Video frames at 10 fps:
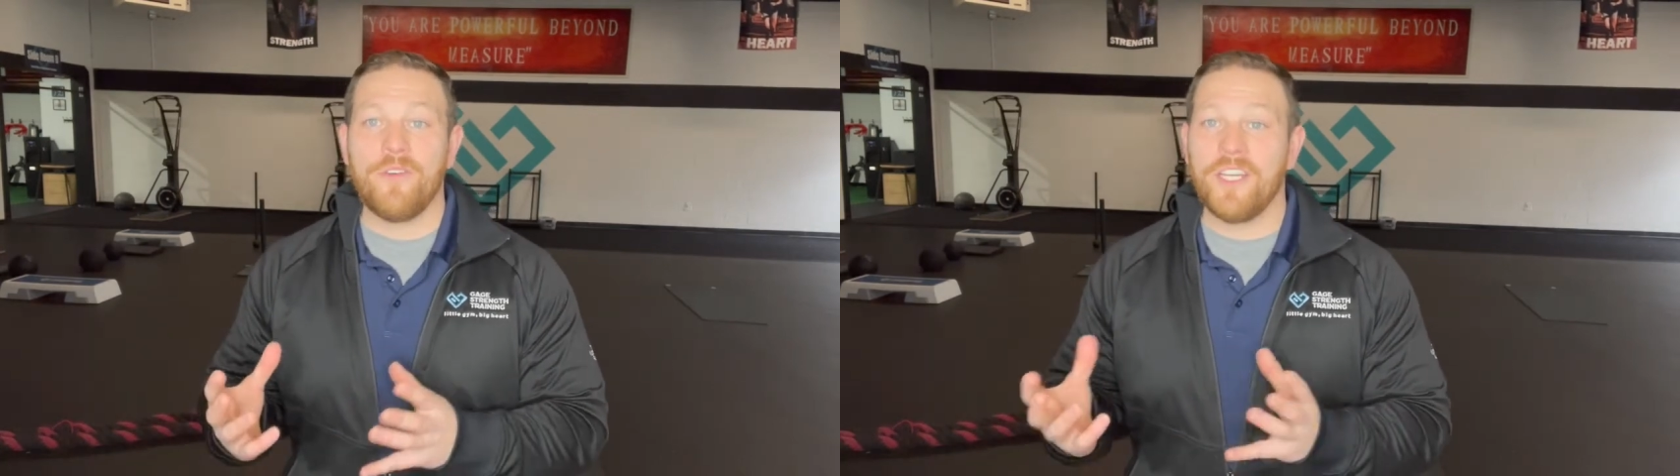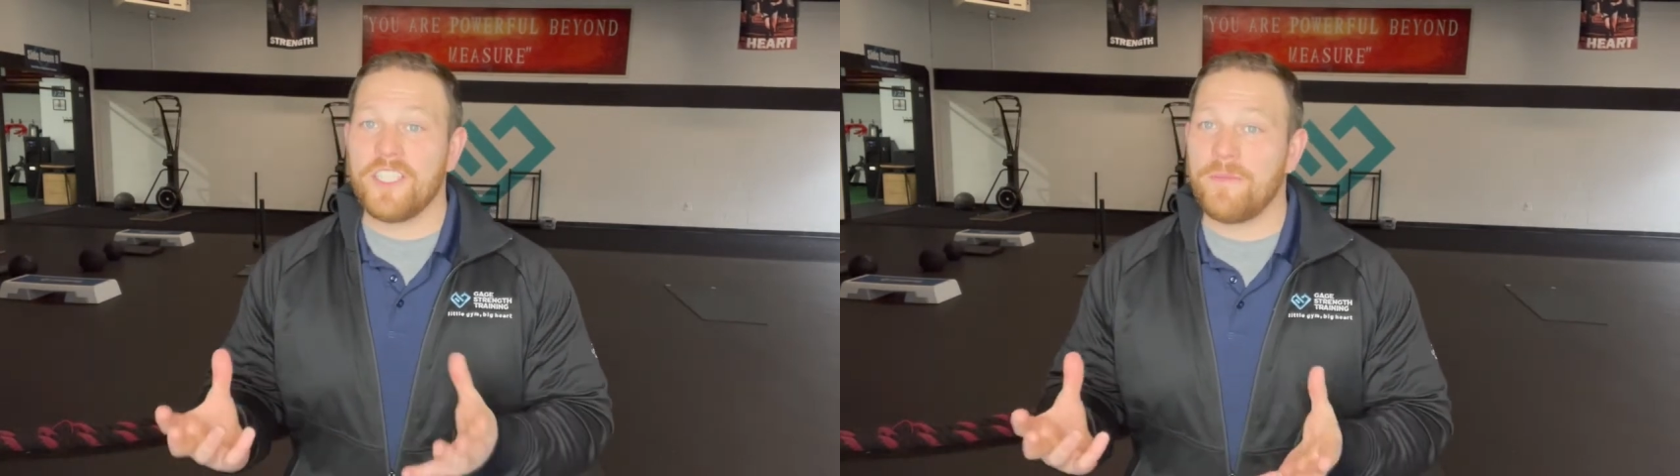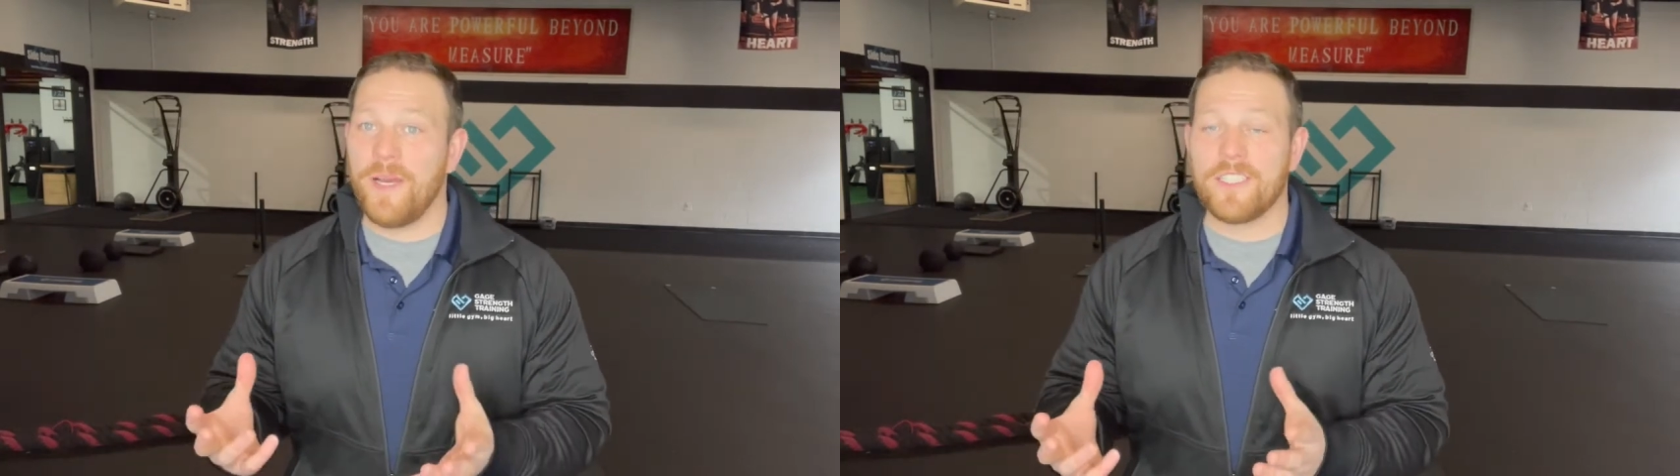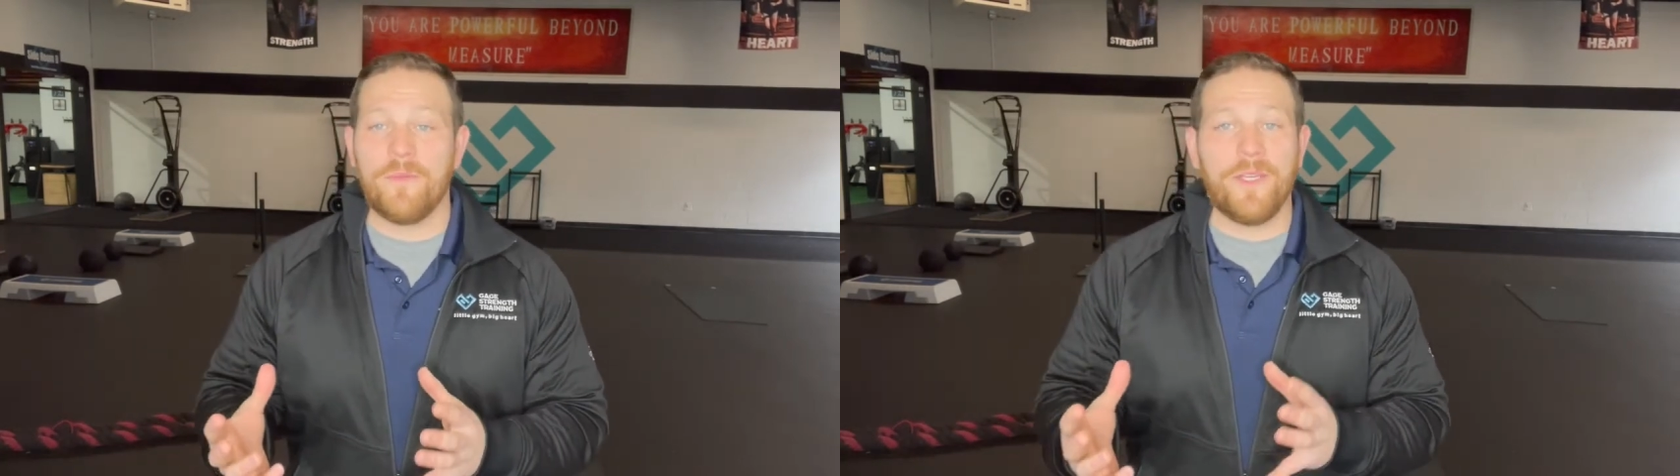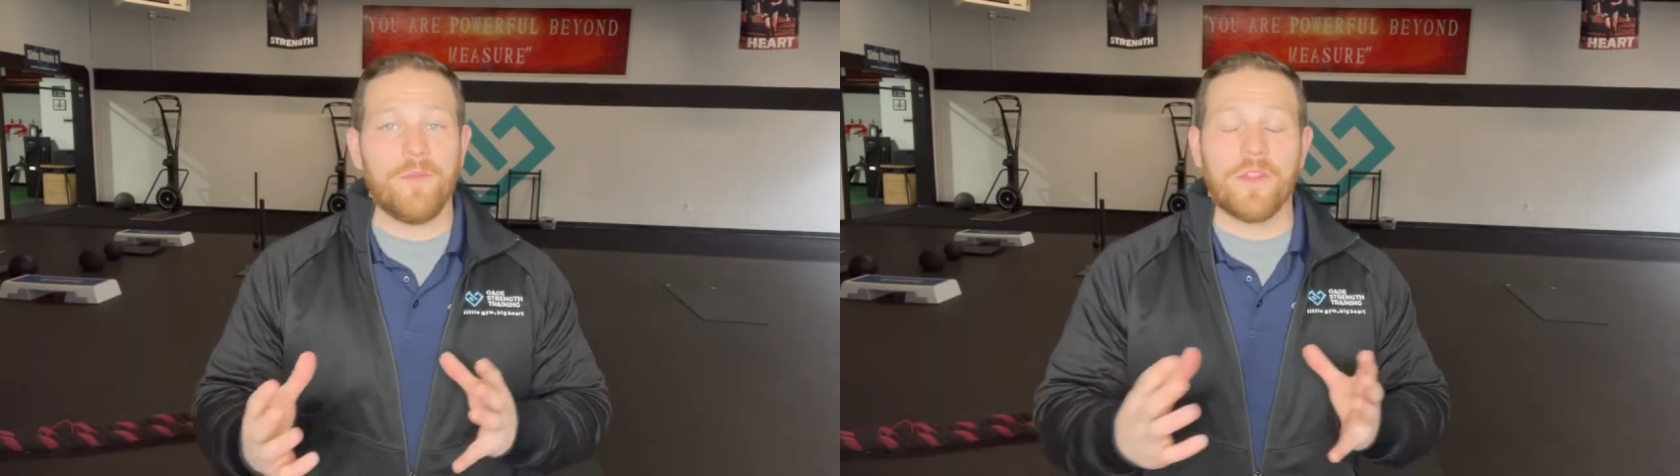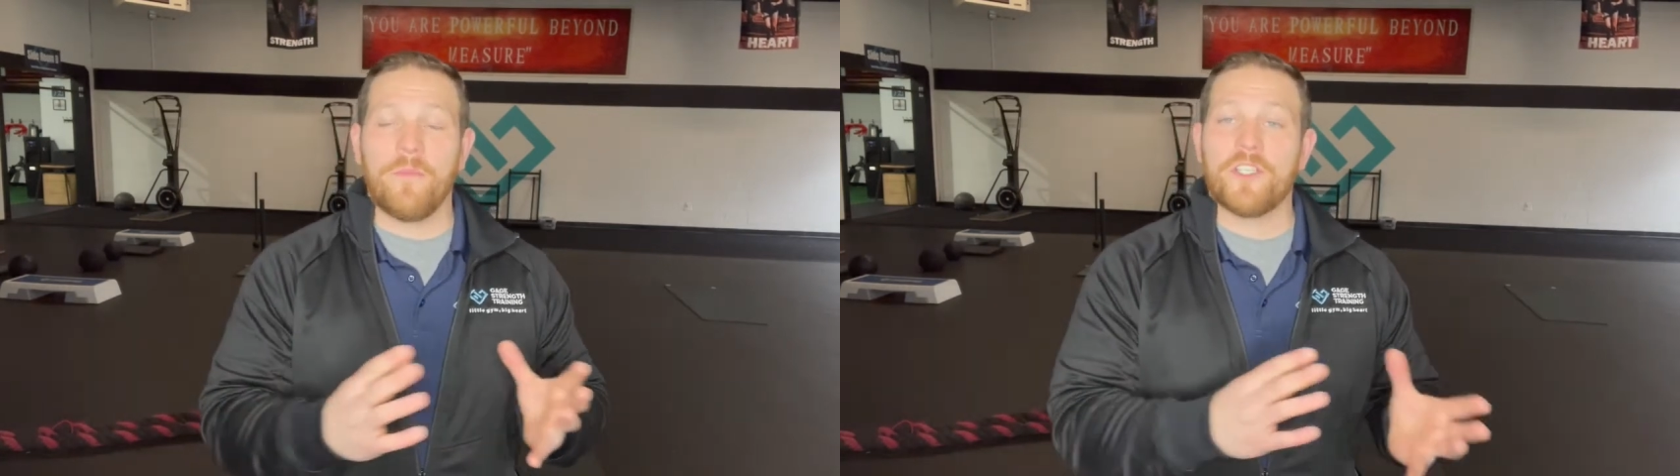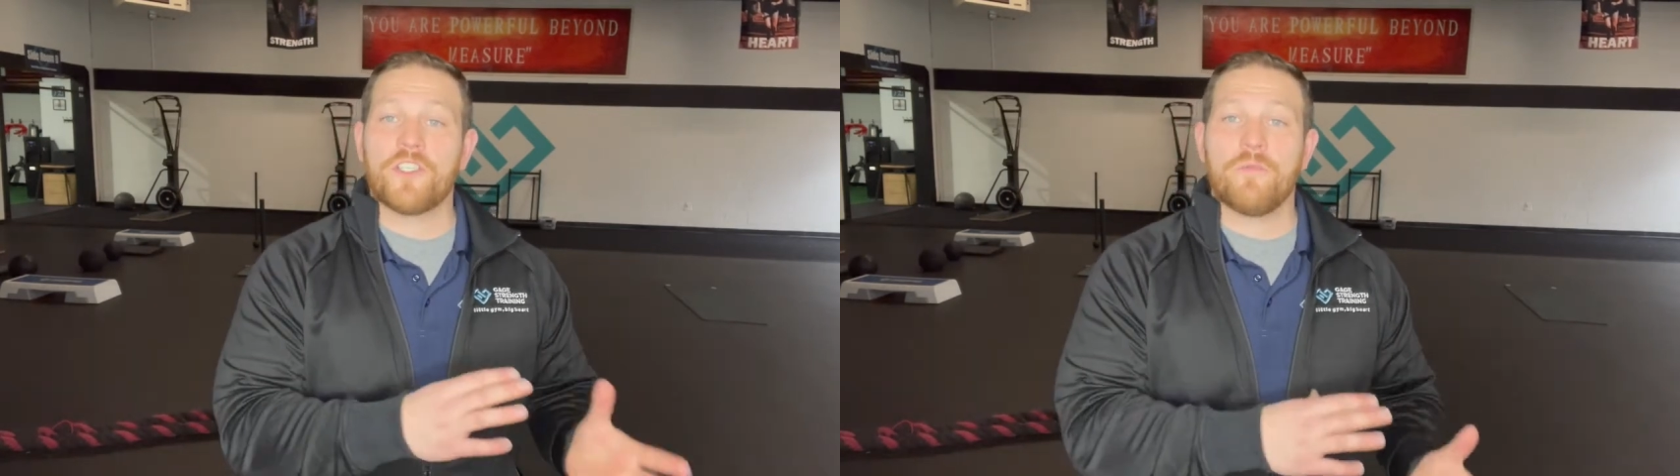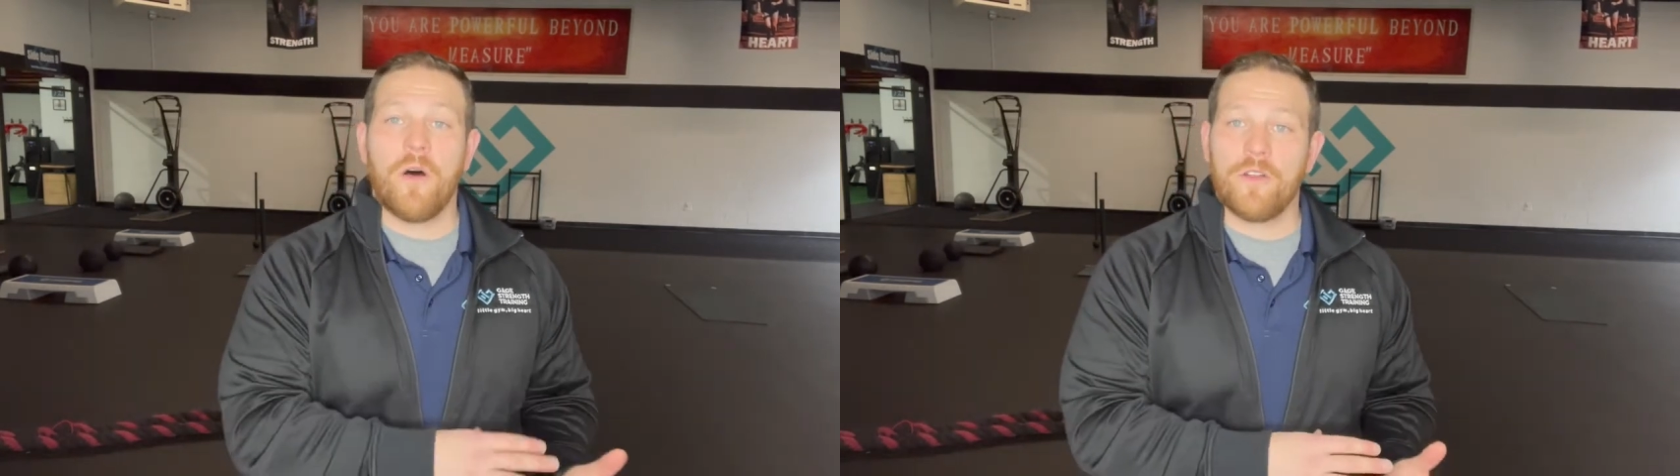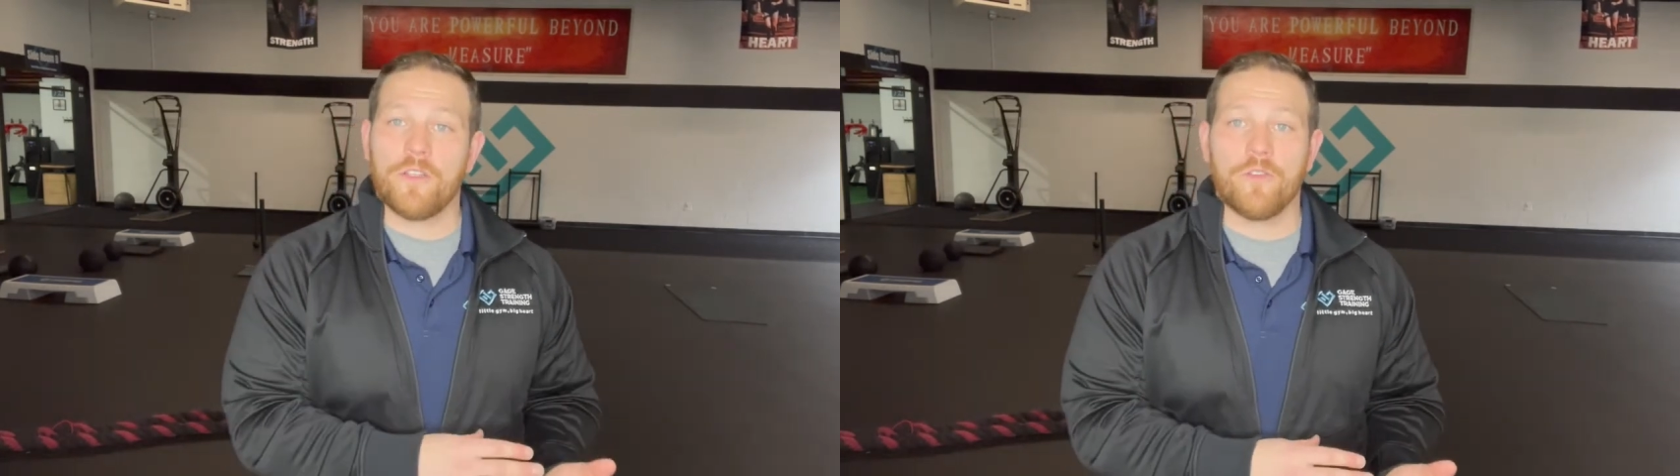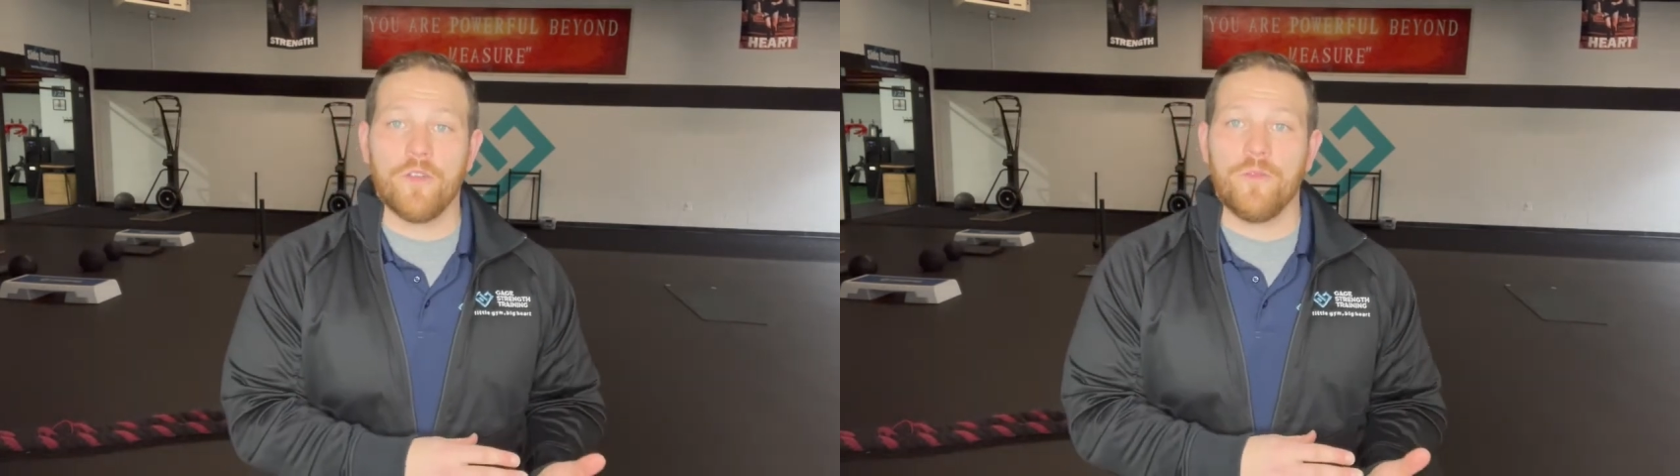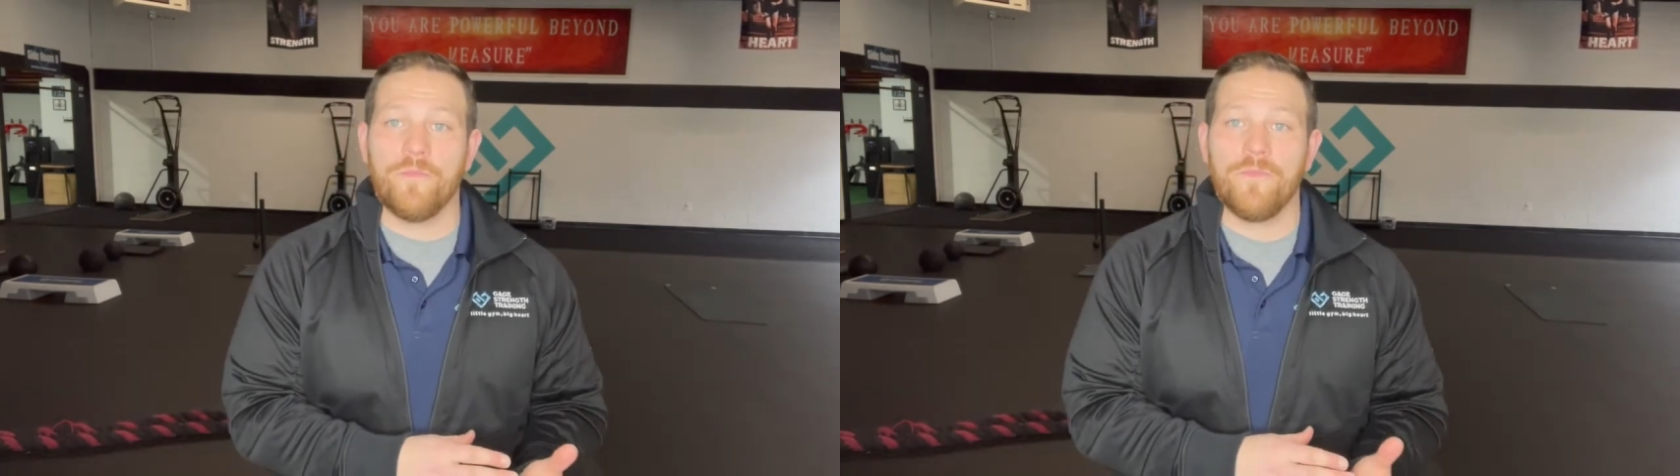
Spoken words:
you can expect to be with a much smaller group.